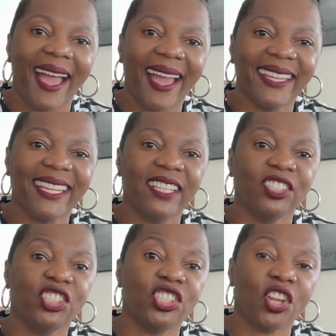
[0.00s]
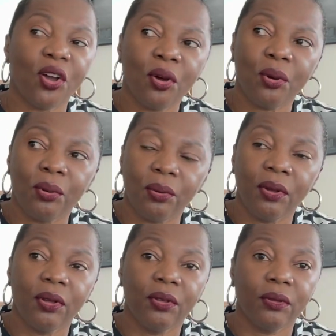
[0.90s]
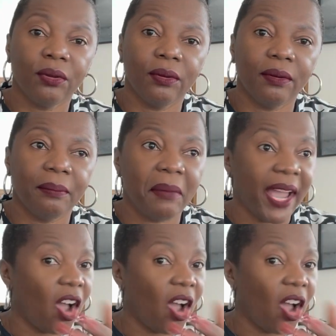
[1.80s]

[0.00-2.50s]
I can show my